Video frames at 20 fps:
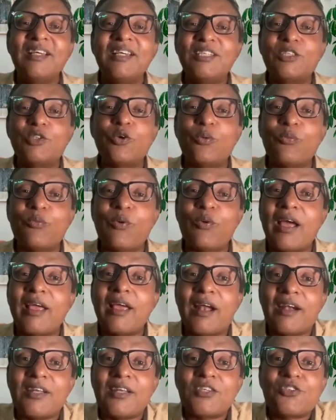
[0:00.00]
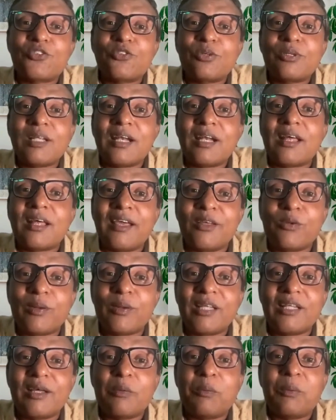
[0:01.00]
So I understood that
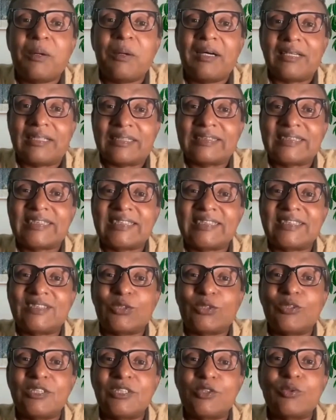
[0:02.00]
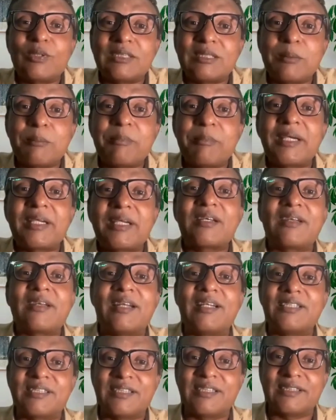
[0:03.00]
Ayurveda works. So this was a big
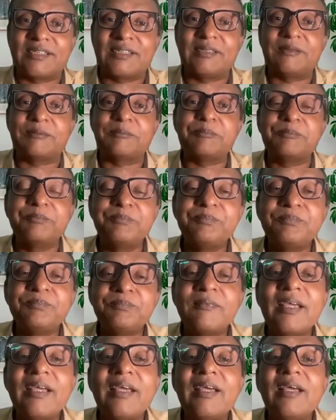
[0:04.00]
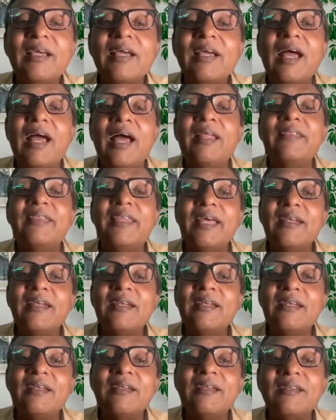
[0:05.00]
transition. And
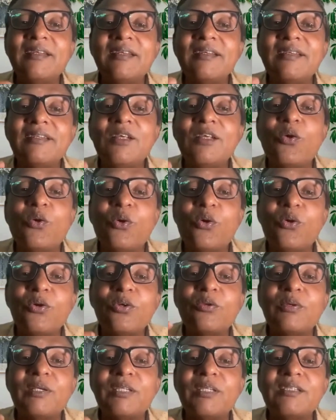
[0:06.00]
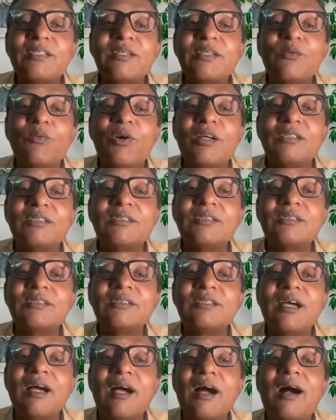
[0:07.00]
then the whole question was
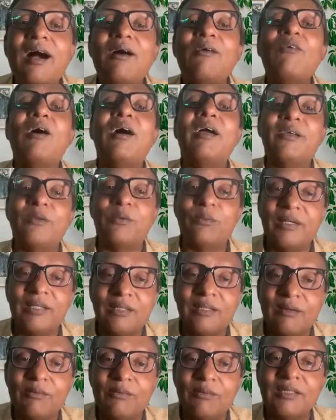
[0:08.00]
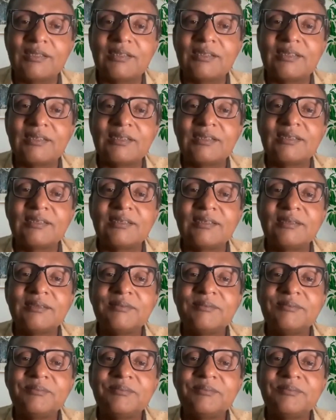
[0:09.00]
how Ayurveda works.